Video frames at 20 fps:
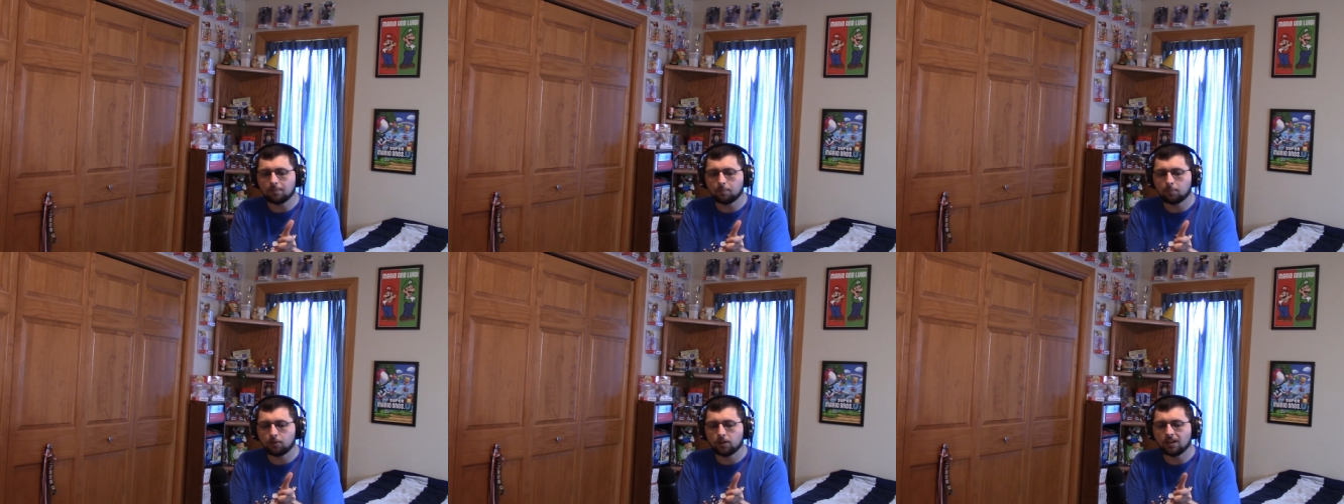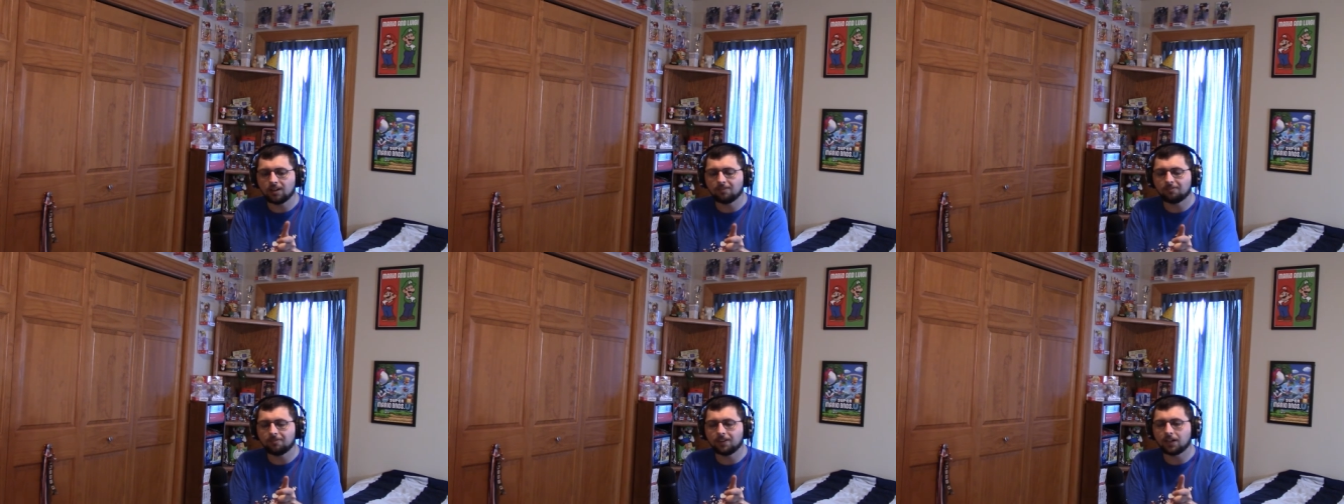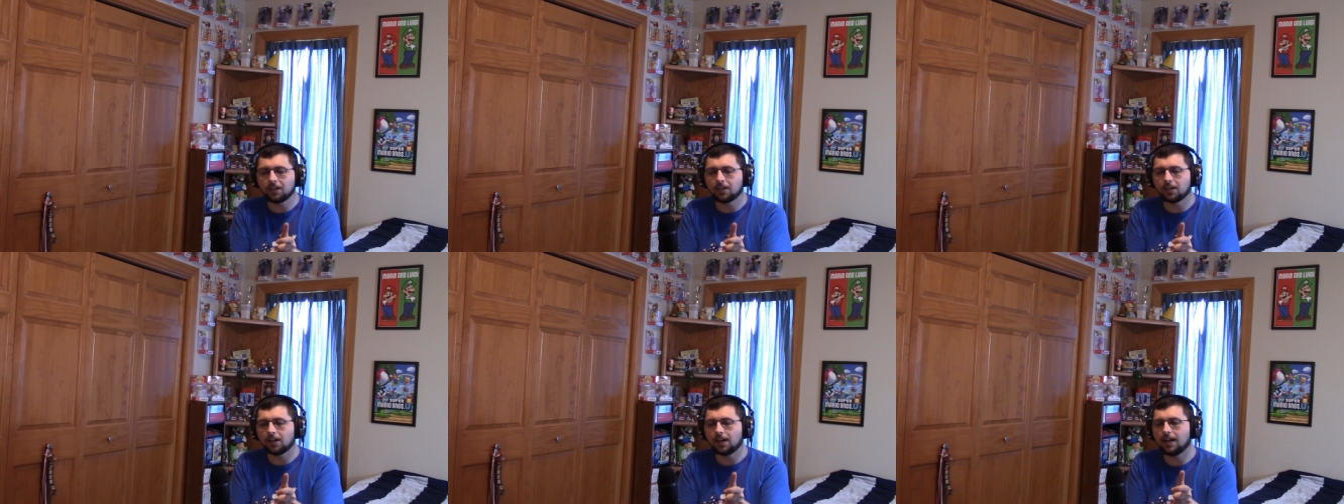pointer
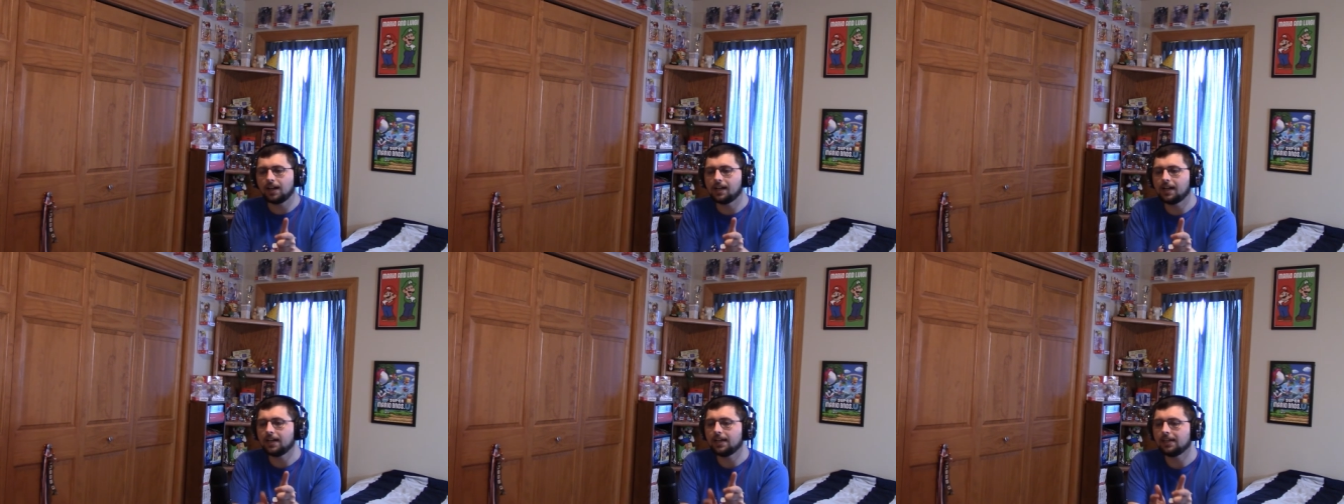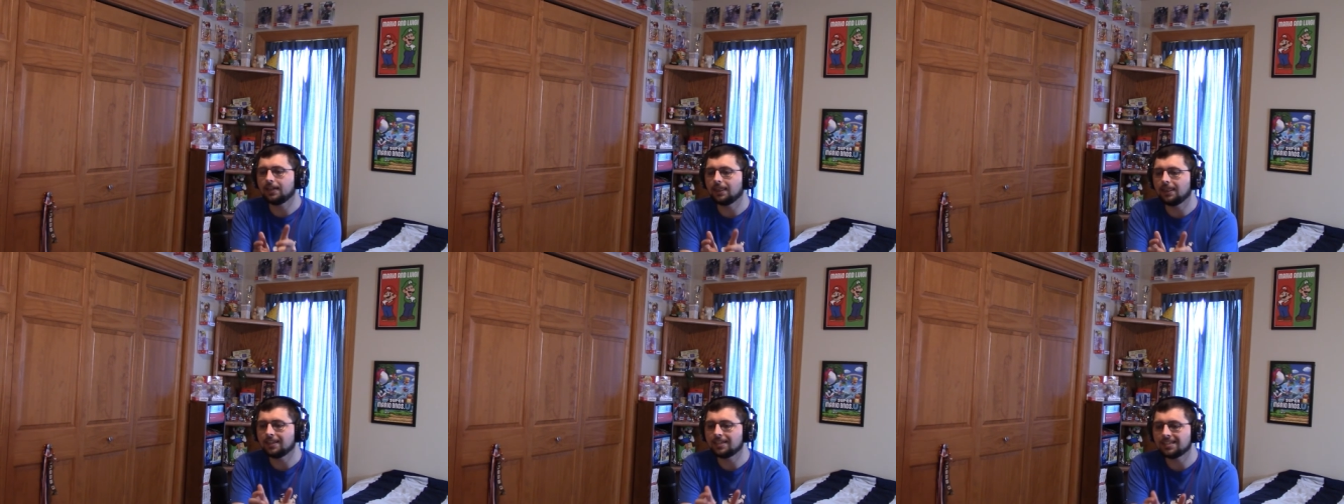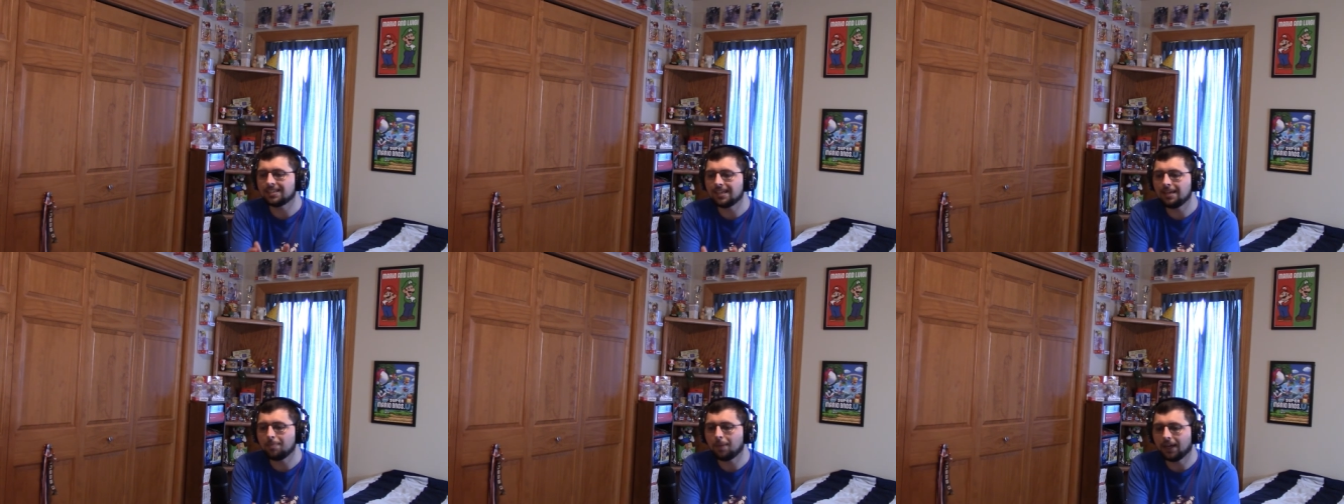finger on the
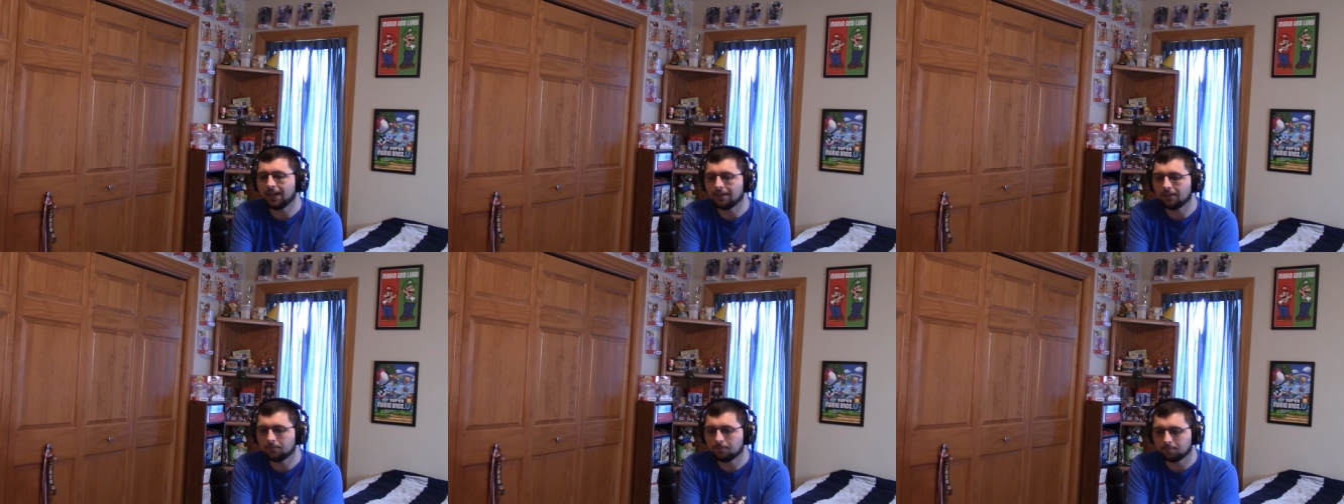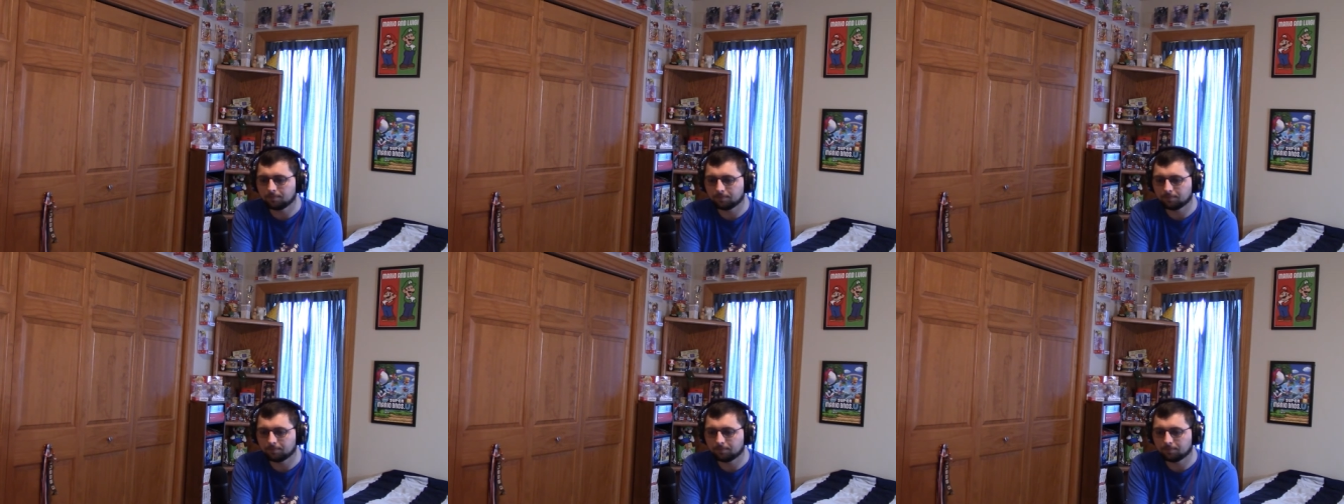Z button.